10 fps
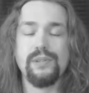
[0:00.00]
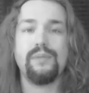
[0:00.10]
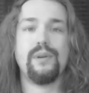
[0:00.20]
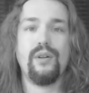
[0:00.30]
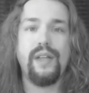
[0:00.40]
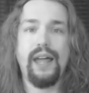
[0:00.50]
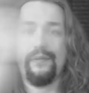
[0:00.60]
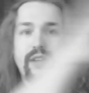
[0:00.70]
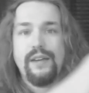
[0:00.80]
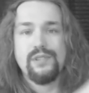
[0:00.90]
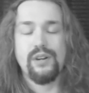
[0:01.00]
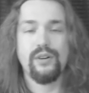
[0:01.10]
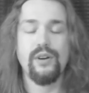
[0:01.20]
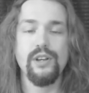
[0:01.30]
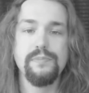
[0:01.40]
to see what all the half lives are
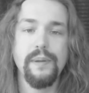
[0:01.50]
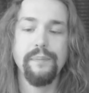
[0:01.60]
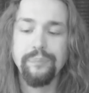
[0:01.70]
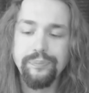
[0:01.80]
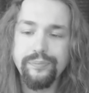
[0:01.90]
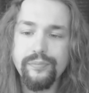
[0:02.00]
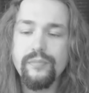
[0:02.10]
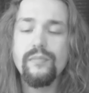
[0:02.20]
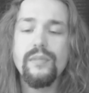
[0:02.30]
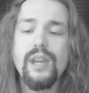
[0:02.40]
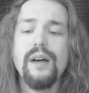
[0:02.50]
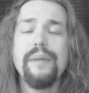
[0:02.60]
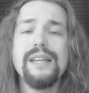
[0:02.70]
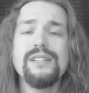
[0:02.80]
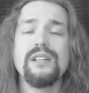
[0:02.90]
across, but uh,
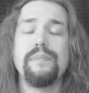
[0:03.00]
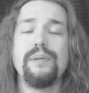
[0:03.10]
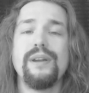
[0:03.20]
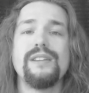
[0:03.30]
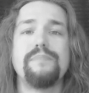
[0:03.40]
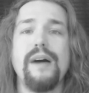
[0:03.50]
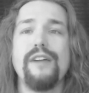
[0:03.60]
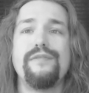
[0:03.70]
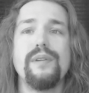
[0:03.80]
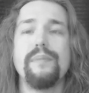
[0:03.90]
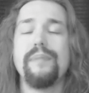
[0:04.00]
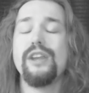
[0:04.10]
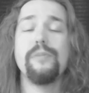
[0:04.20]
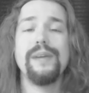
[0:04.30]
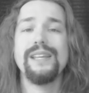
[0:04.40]
basically put it is by by
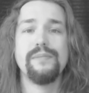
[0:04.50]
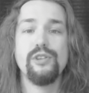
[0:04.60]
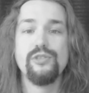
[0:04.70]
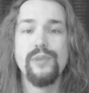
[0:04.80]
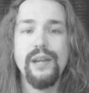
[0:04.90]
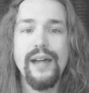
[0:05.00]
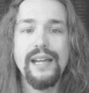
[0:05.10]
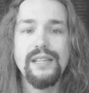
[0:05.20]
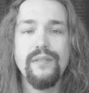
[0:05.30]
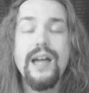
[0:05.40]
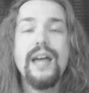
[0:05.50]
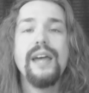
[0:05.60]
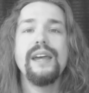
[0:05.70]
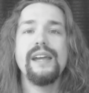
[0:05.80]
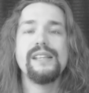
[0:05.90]
no means the most radioactive.
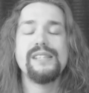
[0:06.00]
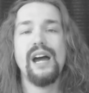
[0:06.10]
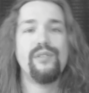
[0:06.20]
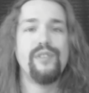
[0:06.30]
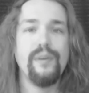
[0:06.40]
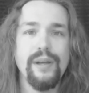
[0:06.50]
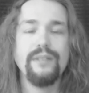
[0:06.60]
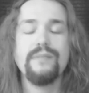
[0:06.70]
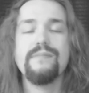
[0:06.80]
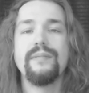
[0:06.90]
It's an alpha emitter.